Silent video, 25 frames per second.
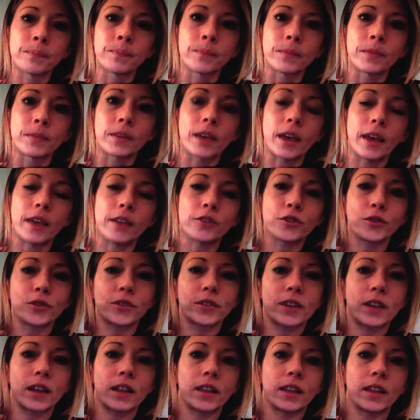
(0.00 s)
Okay, so it's
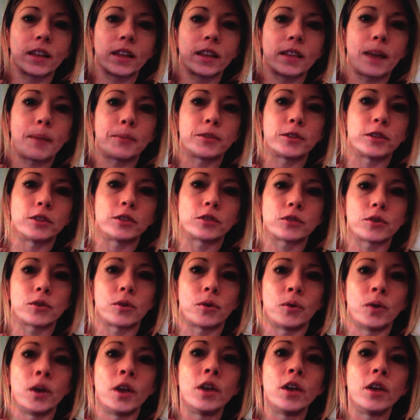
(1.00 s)
kind of like the opposite.
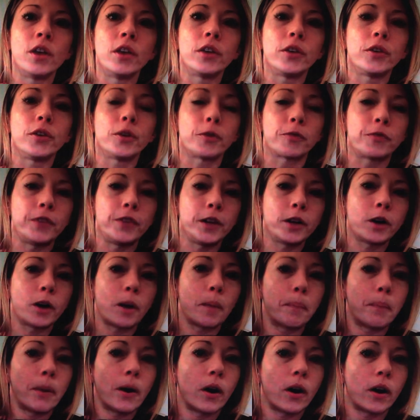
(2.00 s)
So your feet are
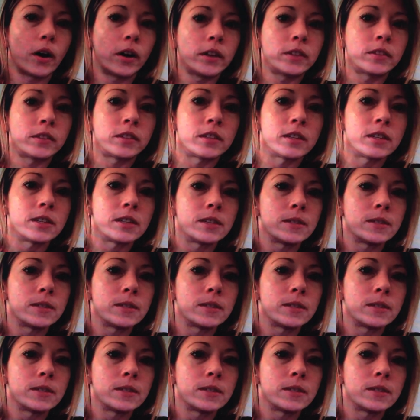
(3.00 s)
apart,